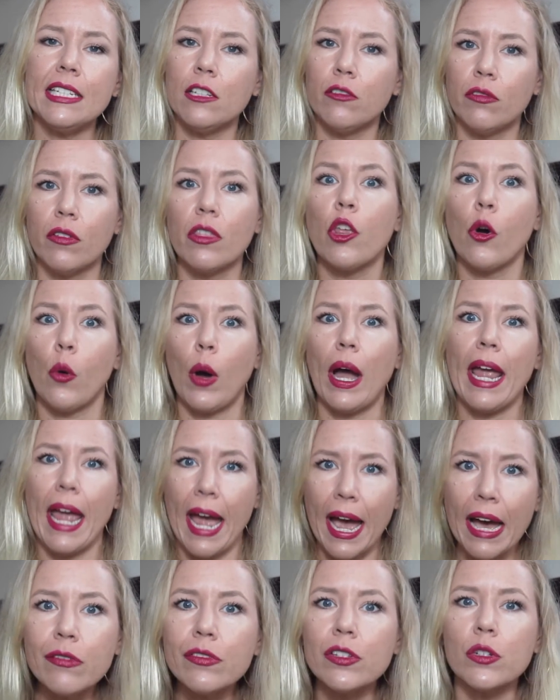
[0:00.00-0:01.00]
even though I
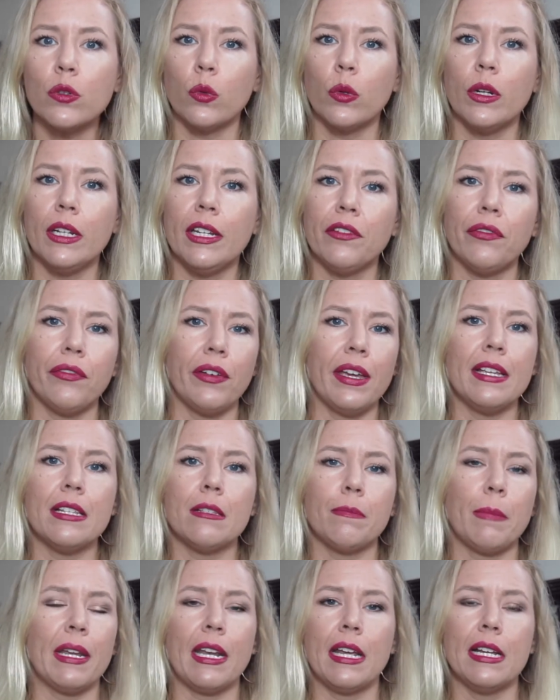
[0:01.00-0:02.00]
have an oily
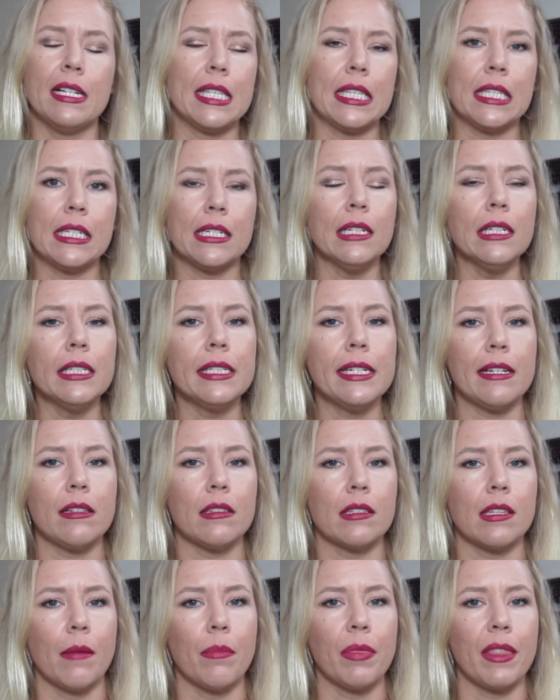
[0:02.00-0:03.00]
face, but I still need
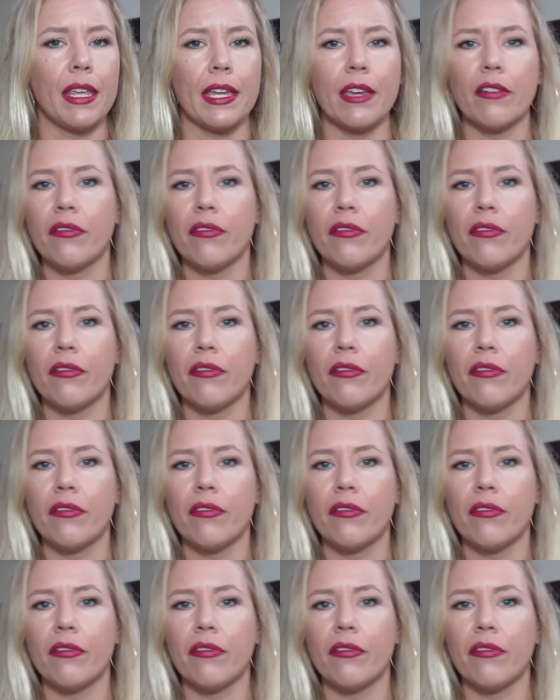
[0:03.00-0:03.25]
something.